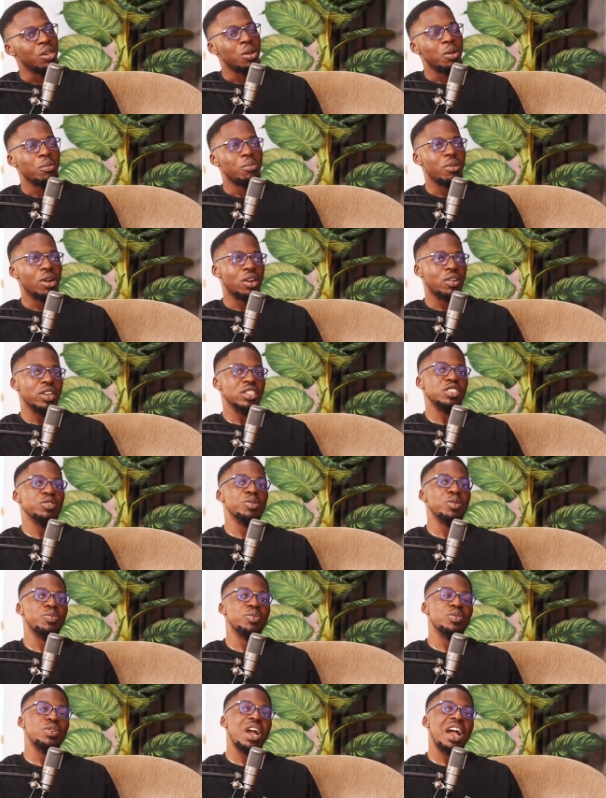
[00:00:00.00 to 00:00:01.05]
Yeah. But creative
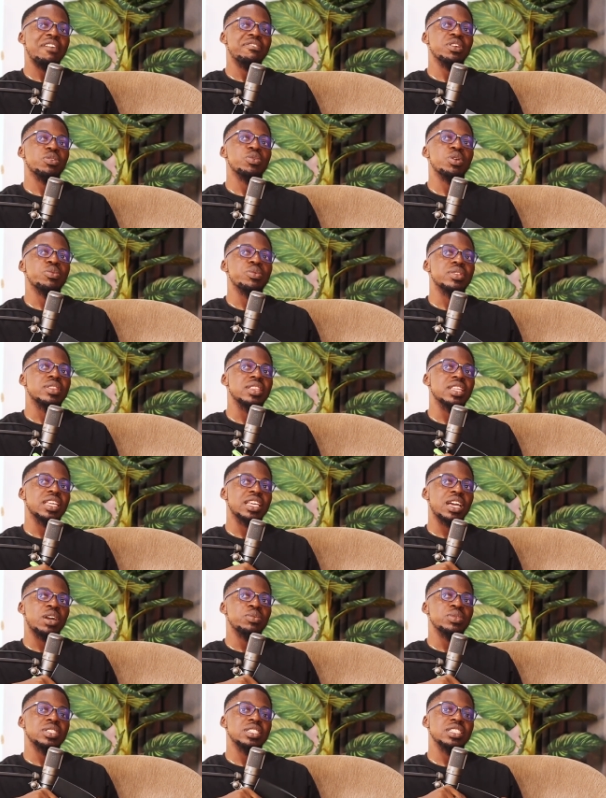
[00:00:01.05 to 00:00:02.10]
people have a way we think,
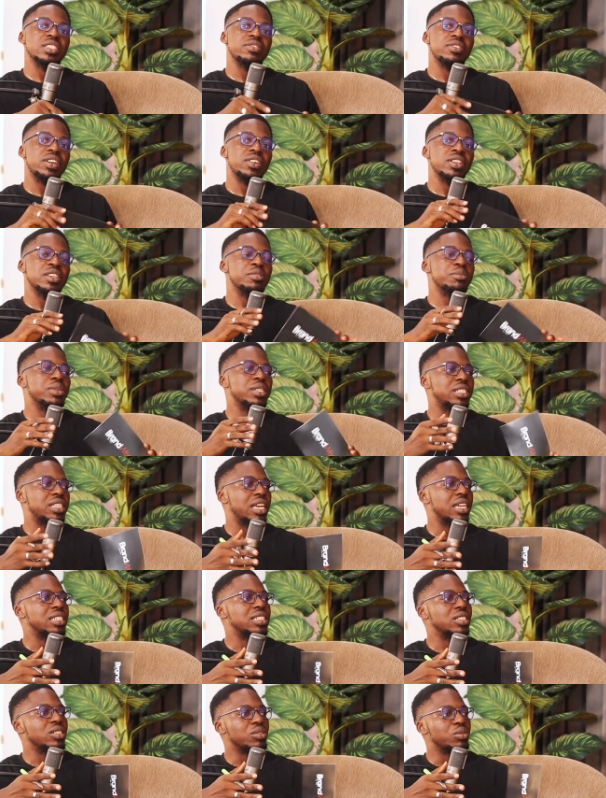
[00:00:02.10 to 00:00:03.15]
and which is a very
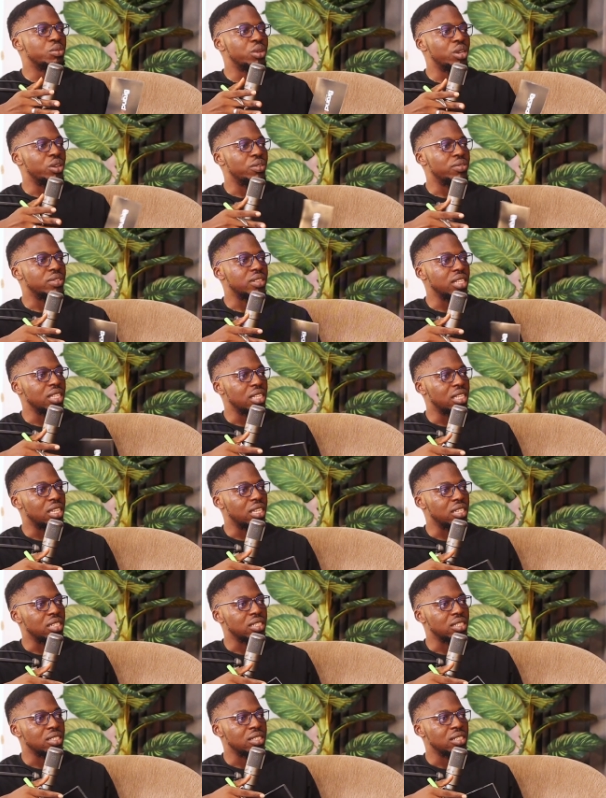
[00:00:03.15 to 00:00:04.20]
limited way of
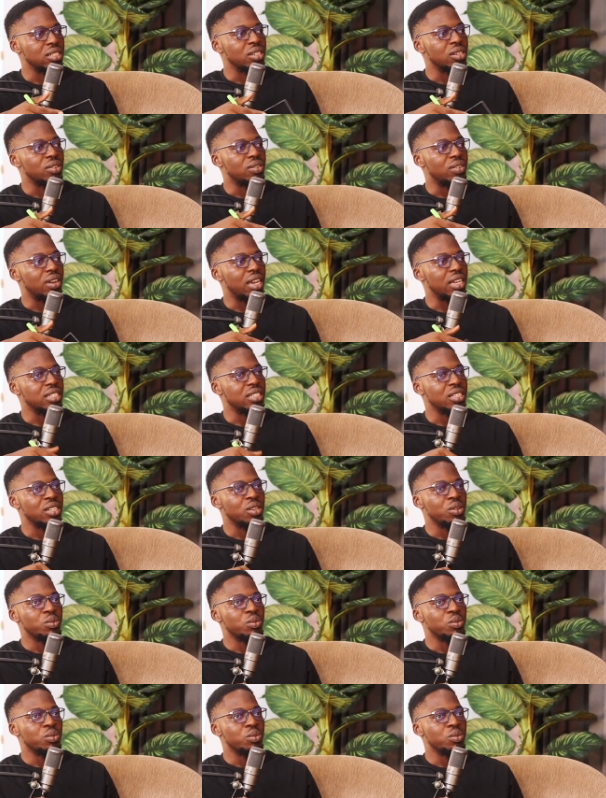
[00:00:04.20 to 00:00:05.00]
thinking, right?